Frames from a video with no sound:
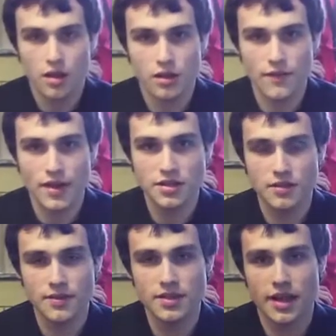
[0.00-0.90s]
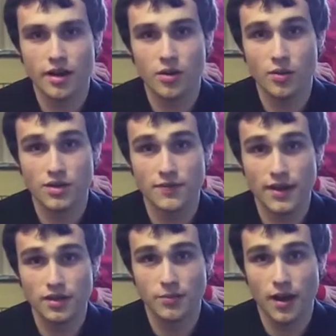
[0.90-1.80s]
the fashion of this era was
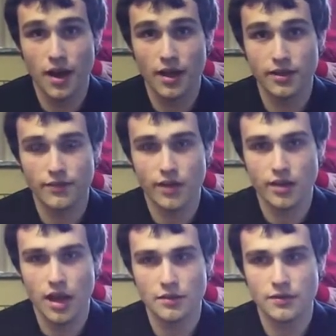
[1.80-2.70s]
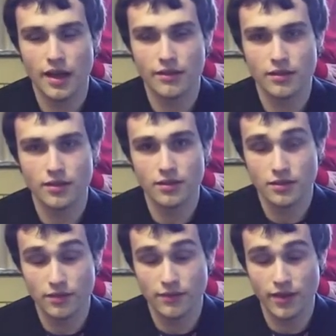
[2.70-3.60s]
affected by the times at uh,
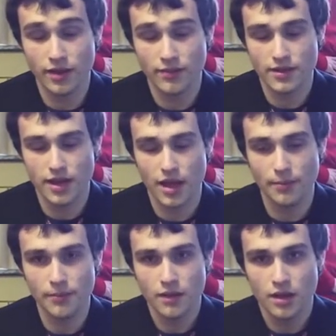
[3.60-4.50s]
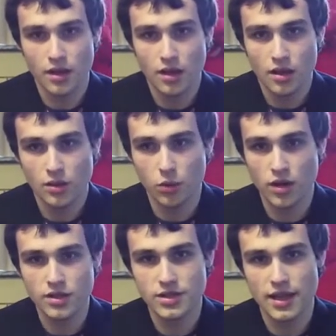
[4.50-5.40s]
the feeling at the time. The
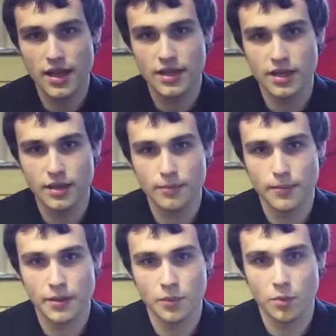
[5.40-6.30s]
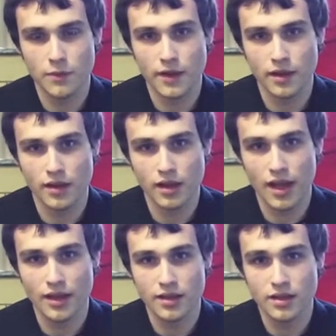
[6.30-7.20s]
war just ended and people were feeling
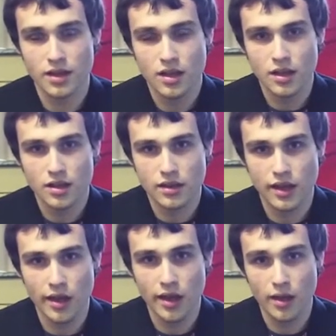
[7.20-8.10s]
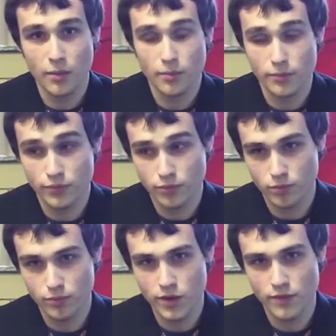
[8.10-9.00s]
enlightened. They
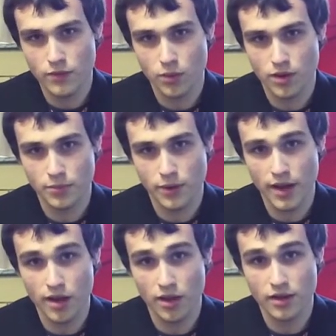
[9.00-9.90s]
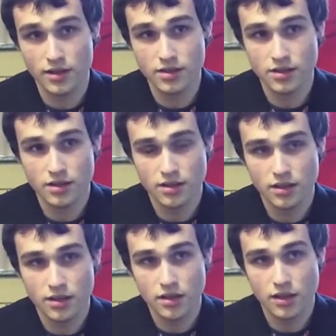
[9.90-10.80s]
moved towards bright colors.
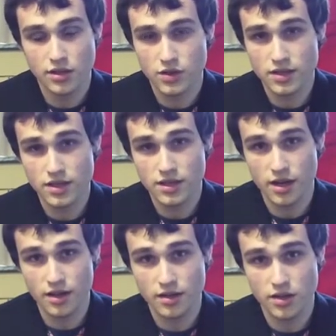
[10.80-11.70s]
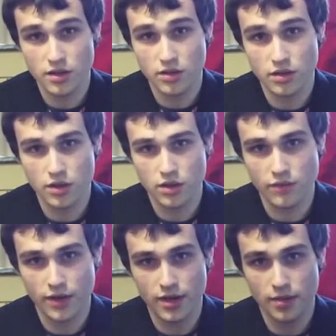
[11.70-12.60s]
They shortened their skirts due to
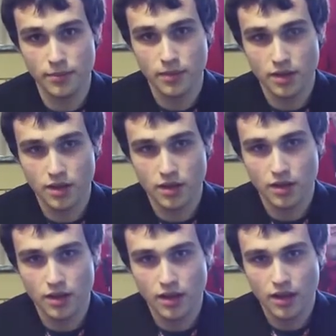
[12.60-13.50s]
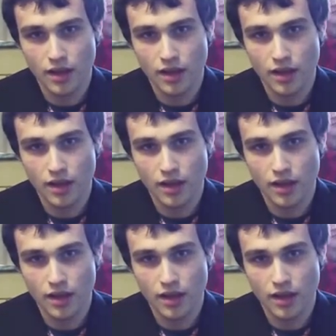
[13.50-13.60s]
freedom. Hey, did you touch